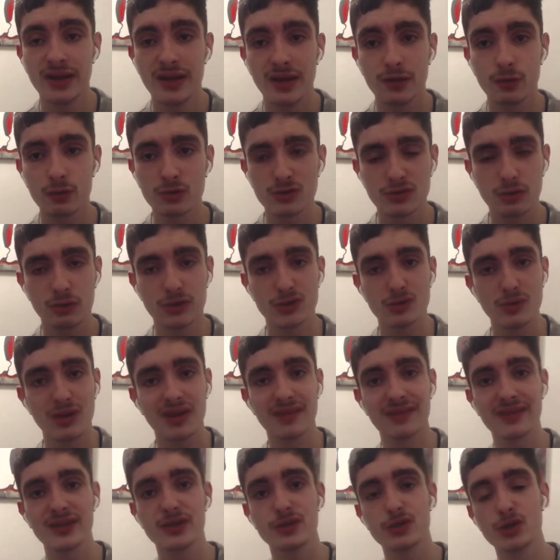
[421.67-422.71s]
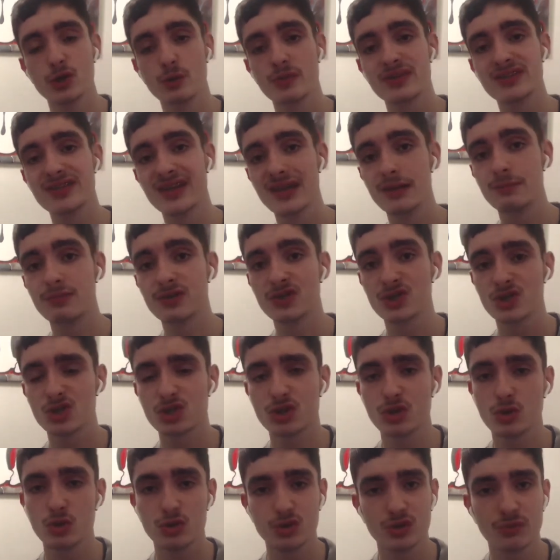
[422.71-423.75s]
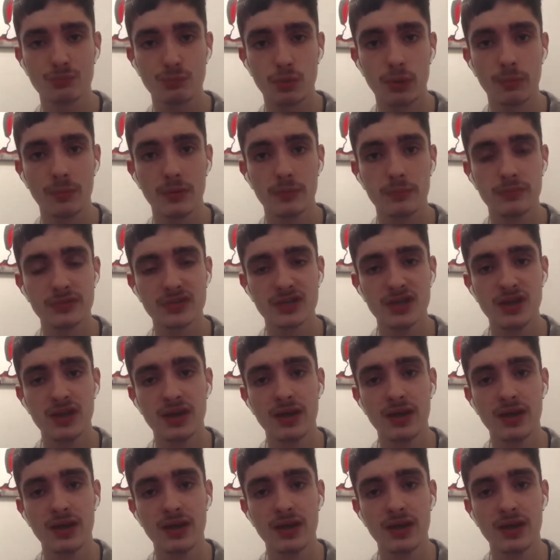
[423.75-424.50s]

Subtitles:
And also as well, I think Yuri Tielemans can cause us problems.